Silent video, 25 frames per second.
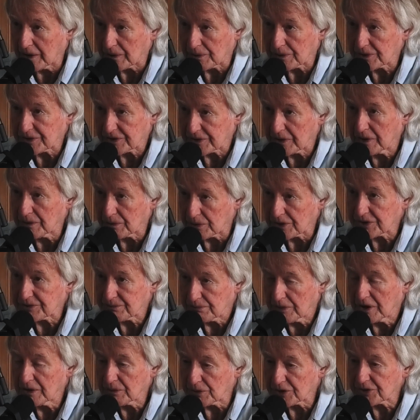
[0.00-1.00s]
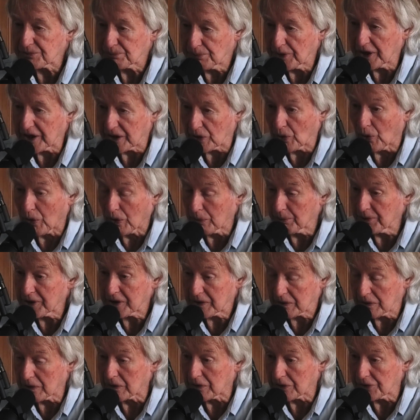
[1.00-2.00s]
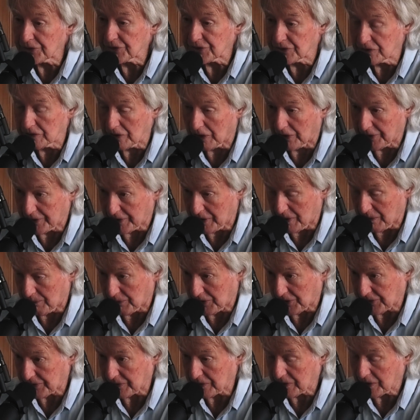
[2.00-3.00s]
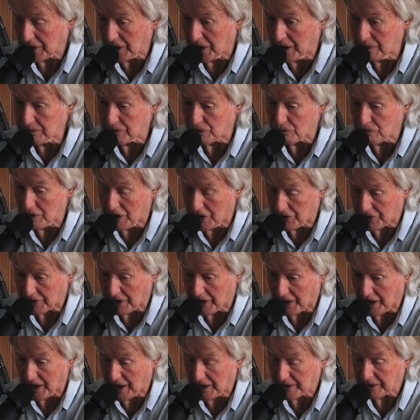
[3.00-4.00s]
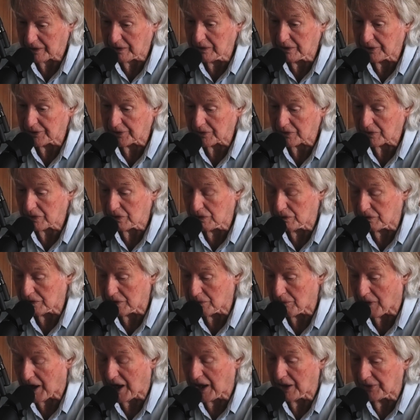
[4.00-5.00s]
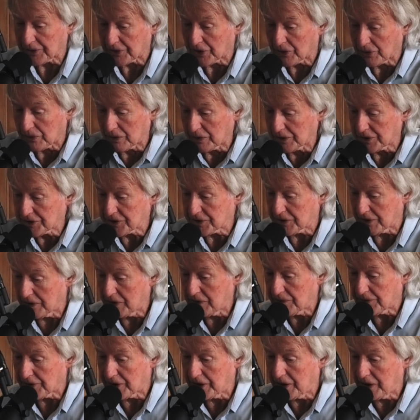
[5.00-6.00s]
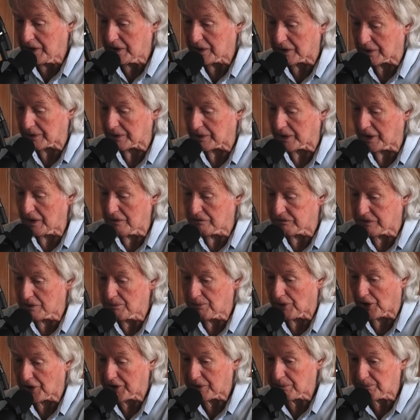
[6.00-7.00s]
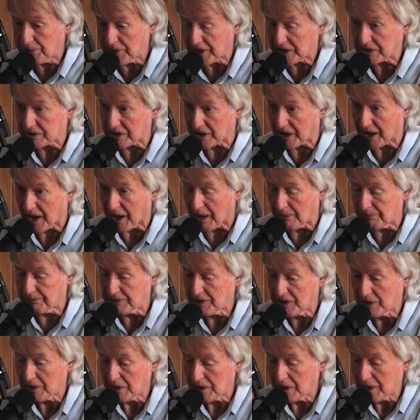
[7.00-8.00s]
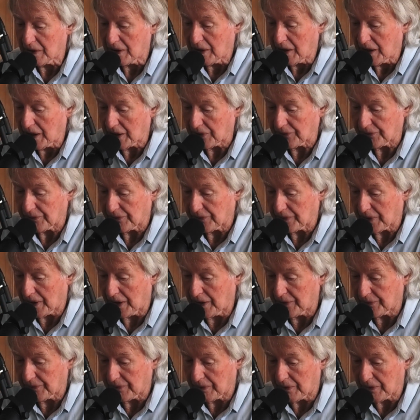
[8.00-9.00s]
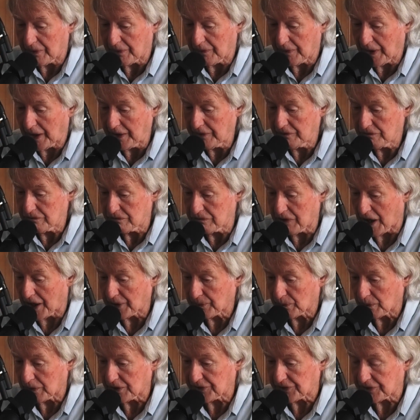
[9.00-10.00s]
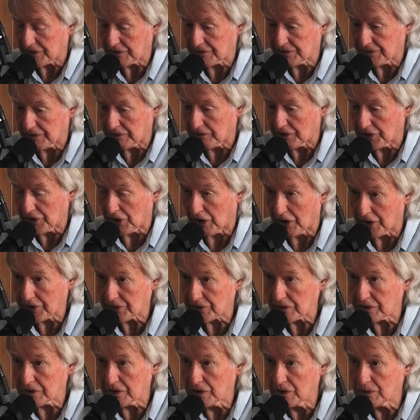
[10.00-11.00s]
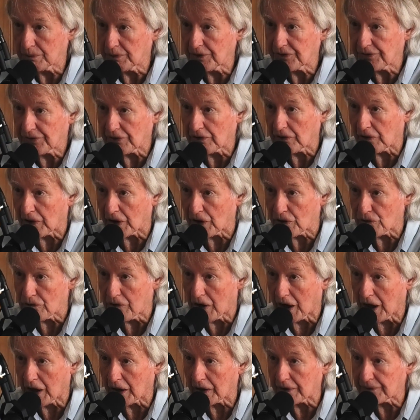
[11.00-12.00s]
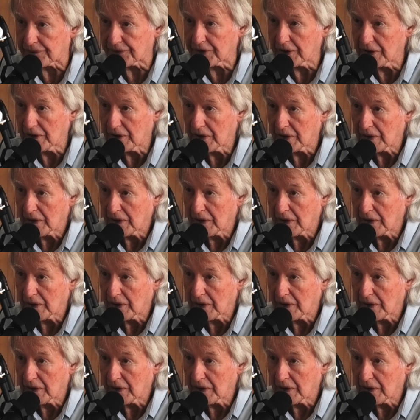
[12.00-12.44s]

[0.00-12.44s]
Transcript: yeah. It, was, it, was, it was big. All because John Hamilton came and wrote an article in the Courier Mail and then all the TV and everybody picked it up and, and they run with it for a night or two before I arrived mm.